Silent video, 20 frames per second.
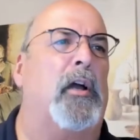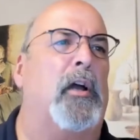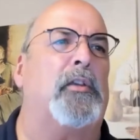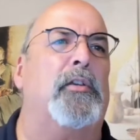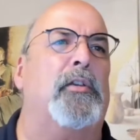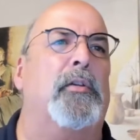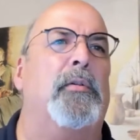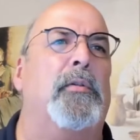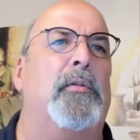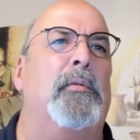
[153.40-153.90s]

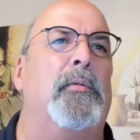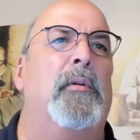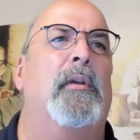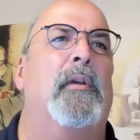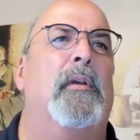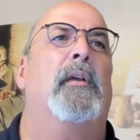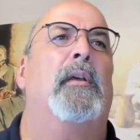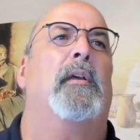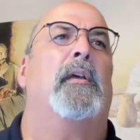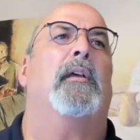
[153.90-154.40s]
to.
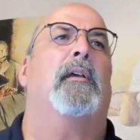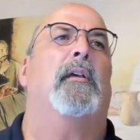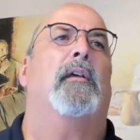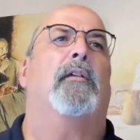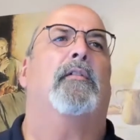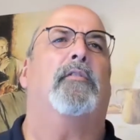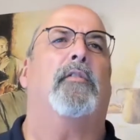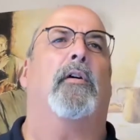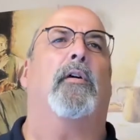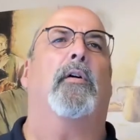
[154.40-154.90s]

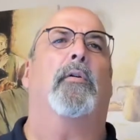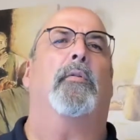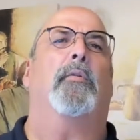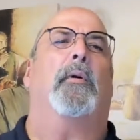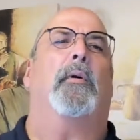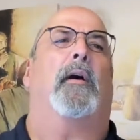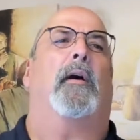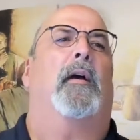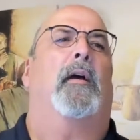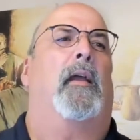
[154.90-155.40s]

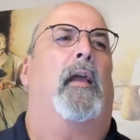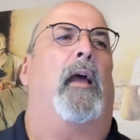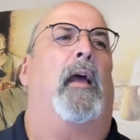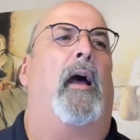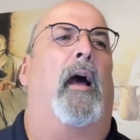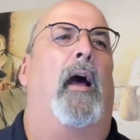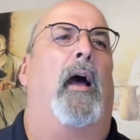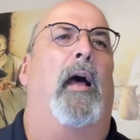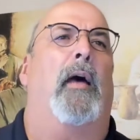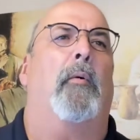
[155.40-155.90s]
So
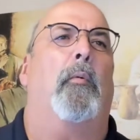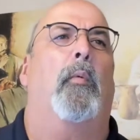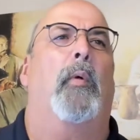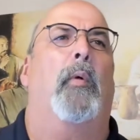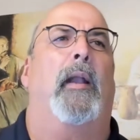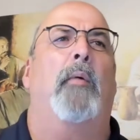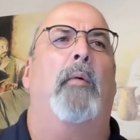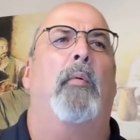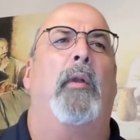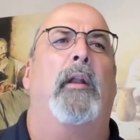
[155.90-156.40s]
what
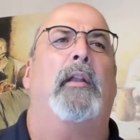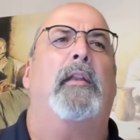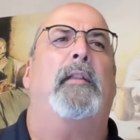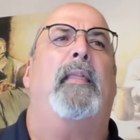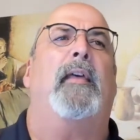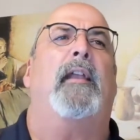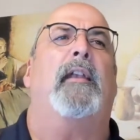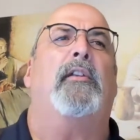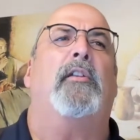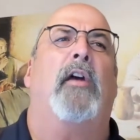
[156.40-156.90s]
I want to
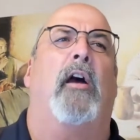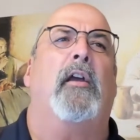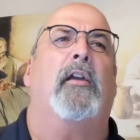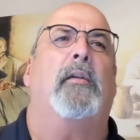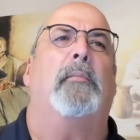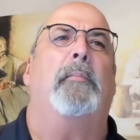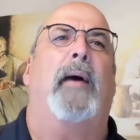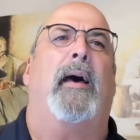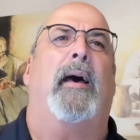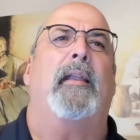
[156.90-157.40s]
then talk
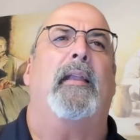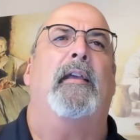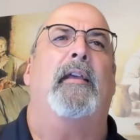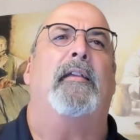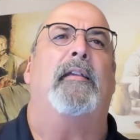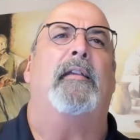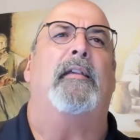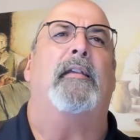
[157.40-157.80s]
about is